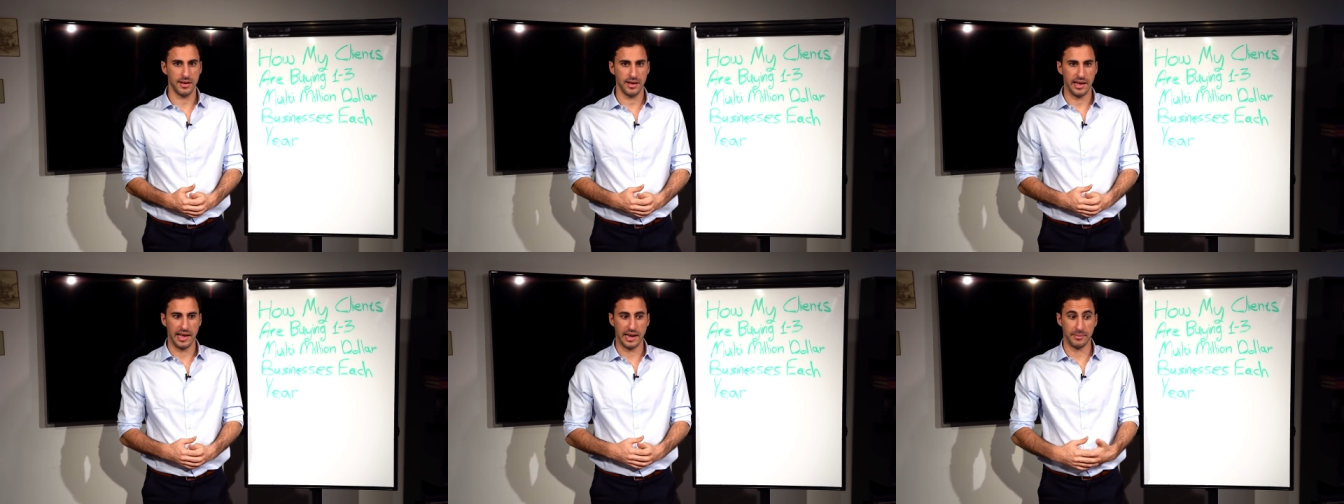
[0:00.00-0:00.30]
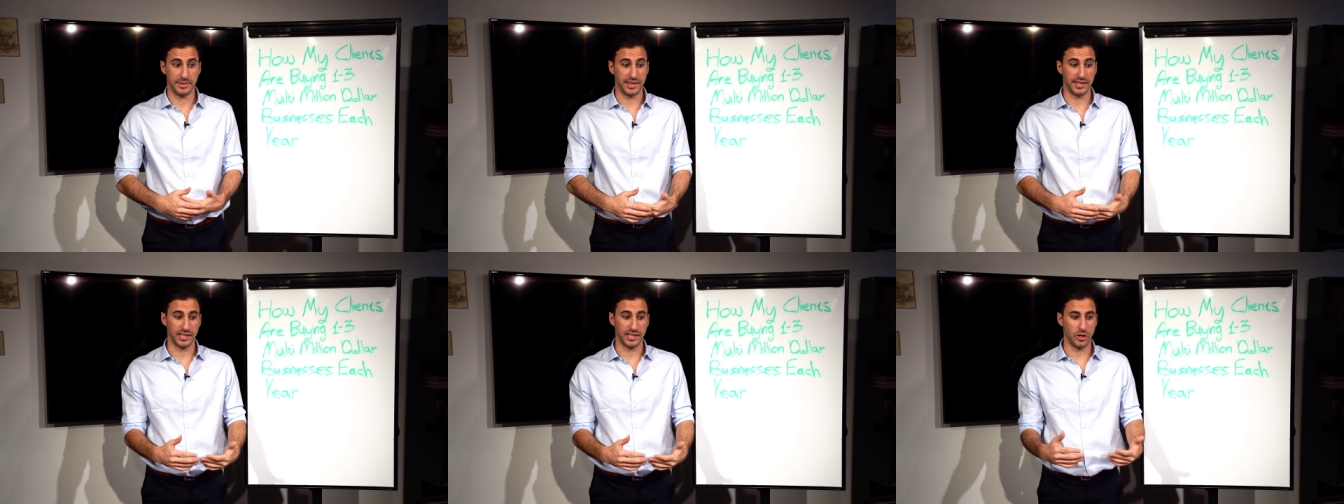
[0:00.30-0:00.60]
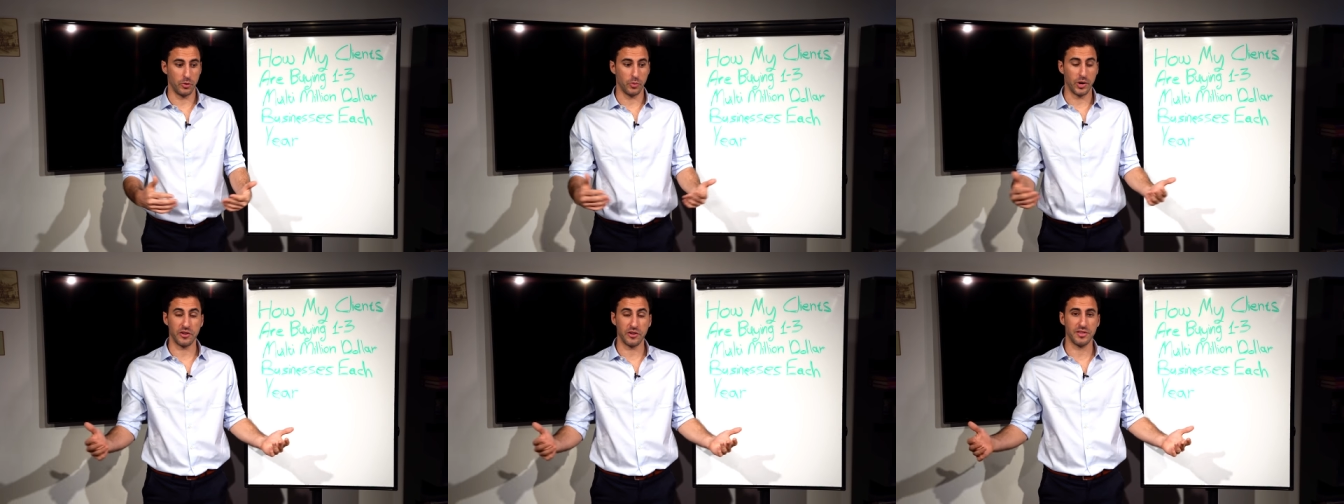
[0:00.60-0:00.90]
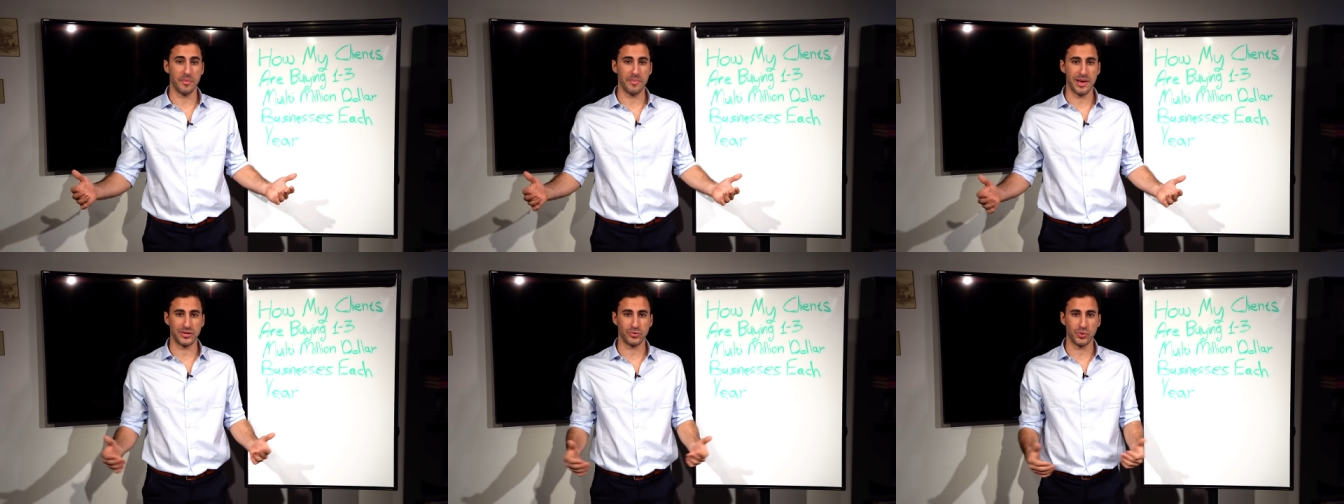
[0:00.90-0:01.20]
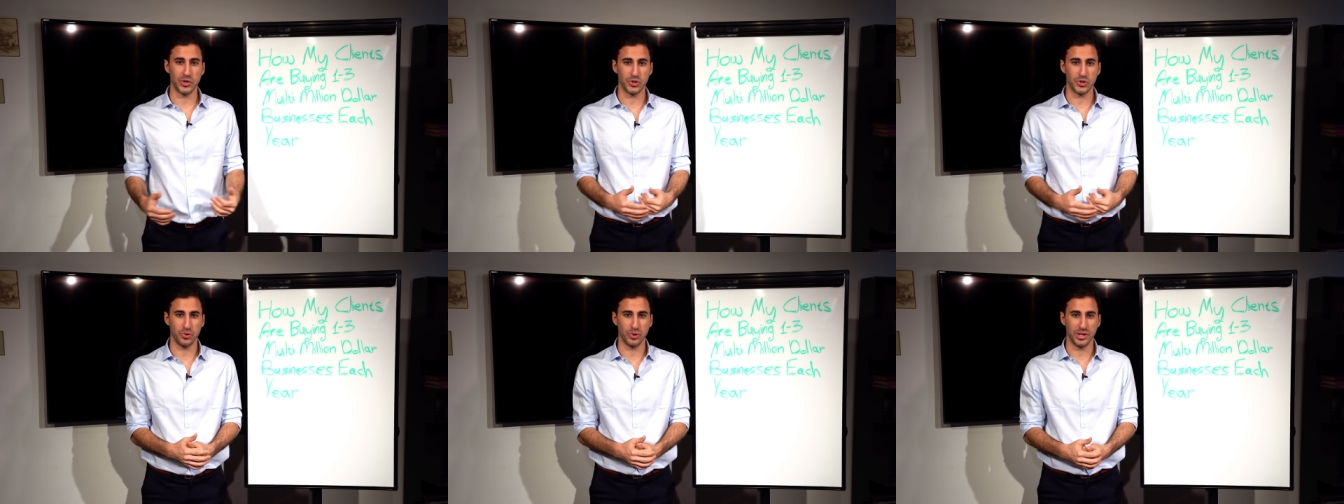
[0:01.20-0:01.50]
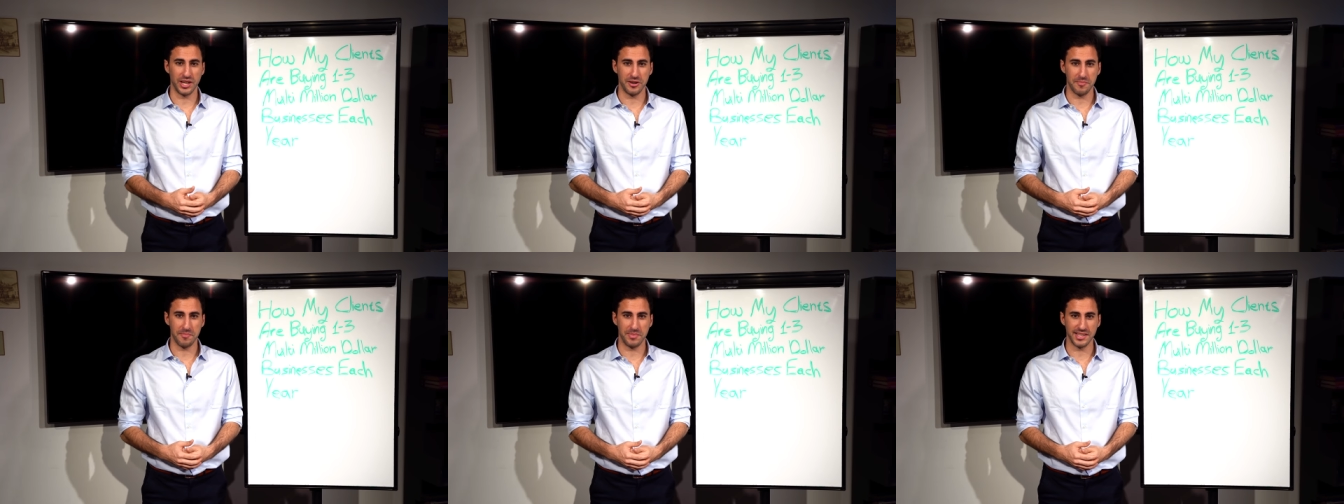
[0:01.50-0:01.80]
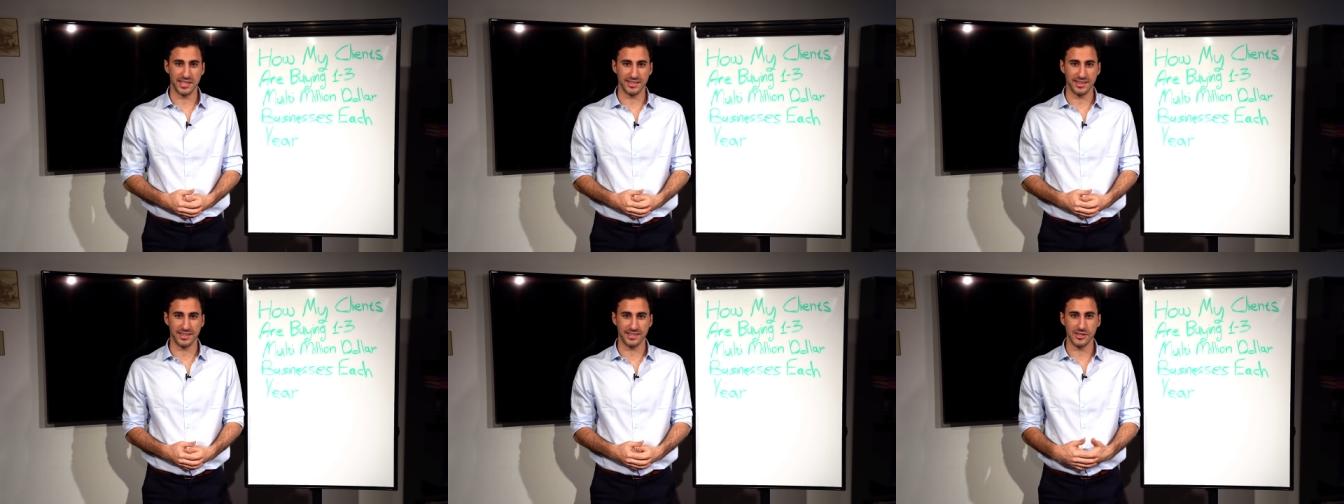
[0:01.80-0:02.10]
And I'm telling you, one of the best ways to learn
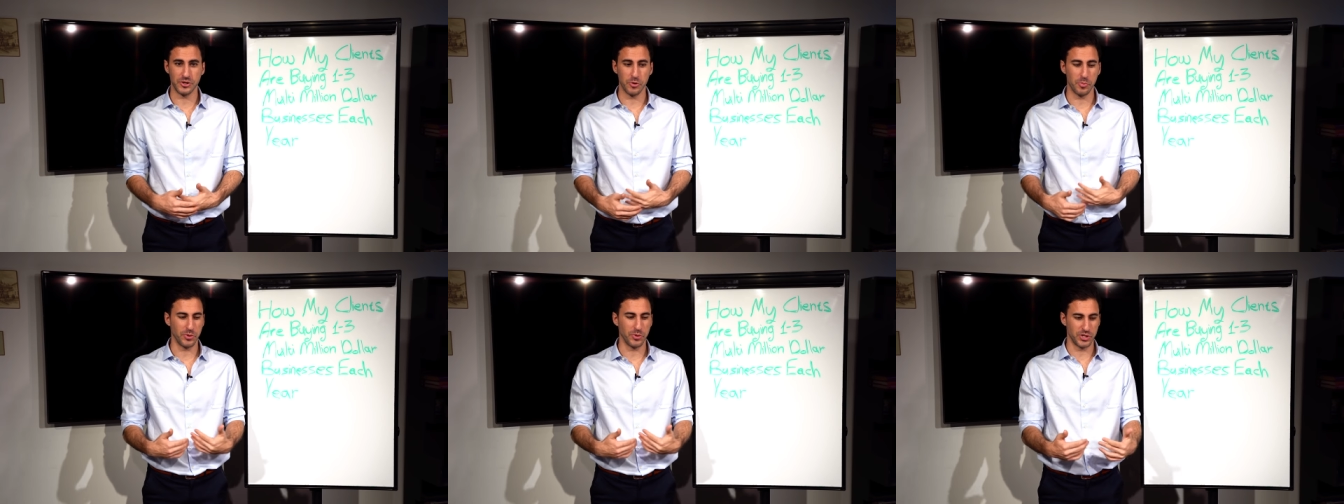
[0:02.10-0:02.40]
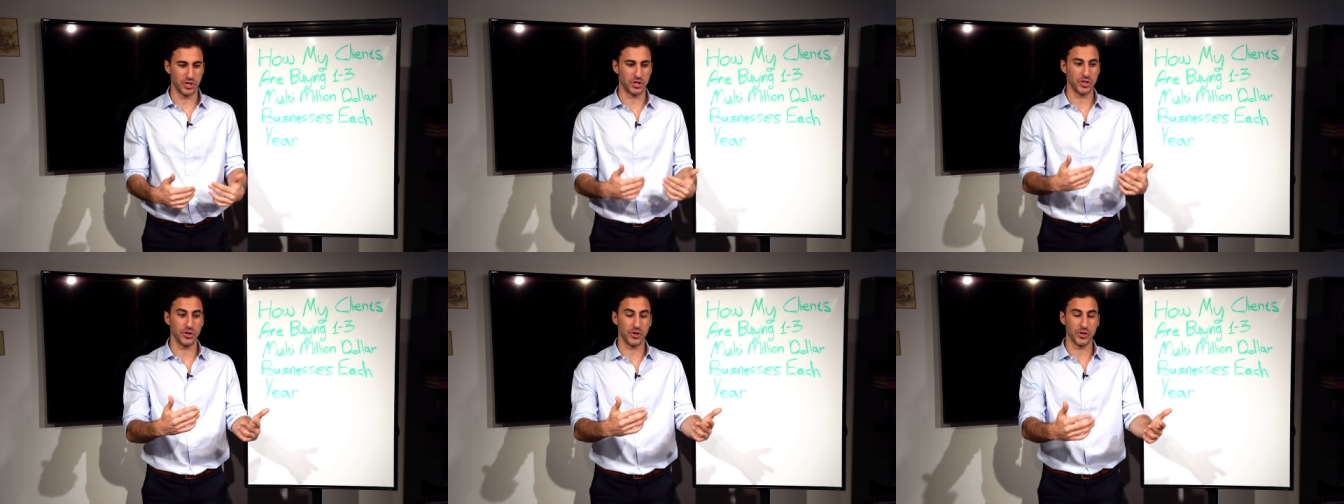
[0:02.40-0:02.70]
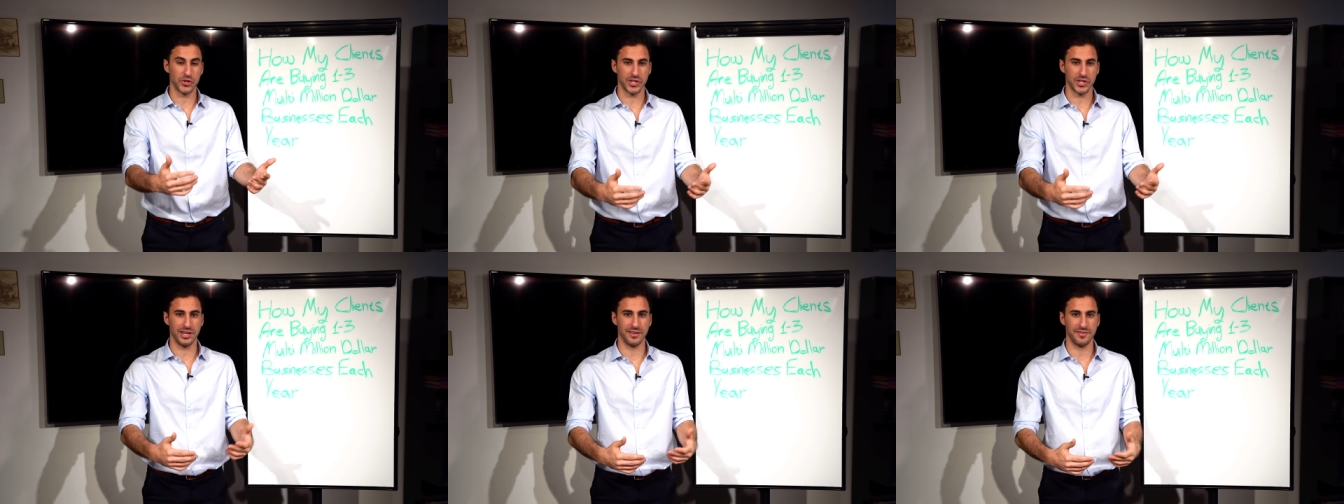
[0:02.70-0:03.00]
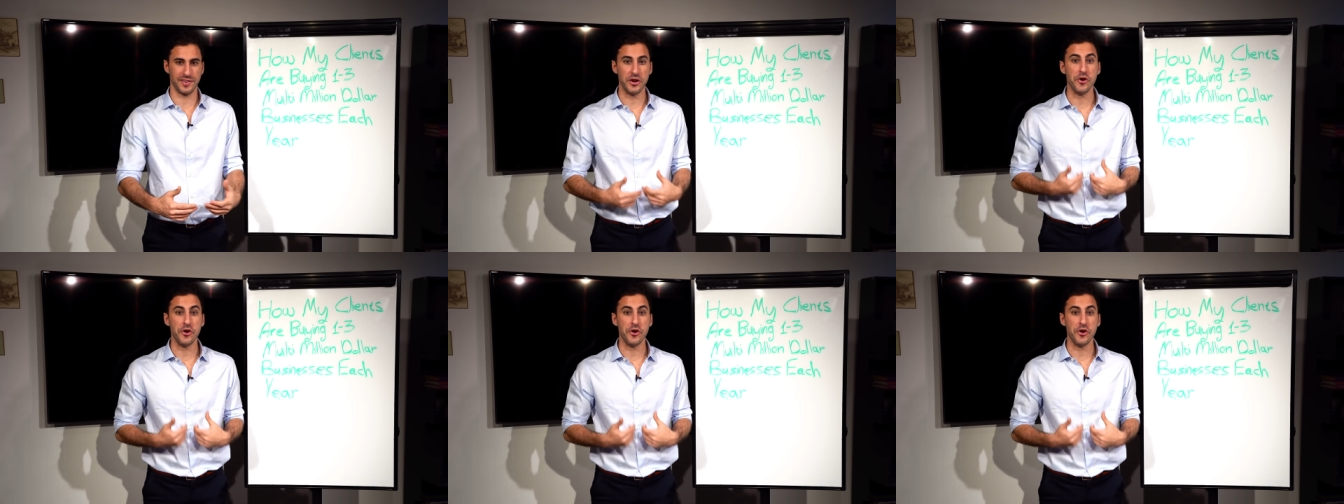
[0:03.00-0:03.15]
business is to position yourself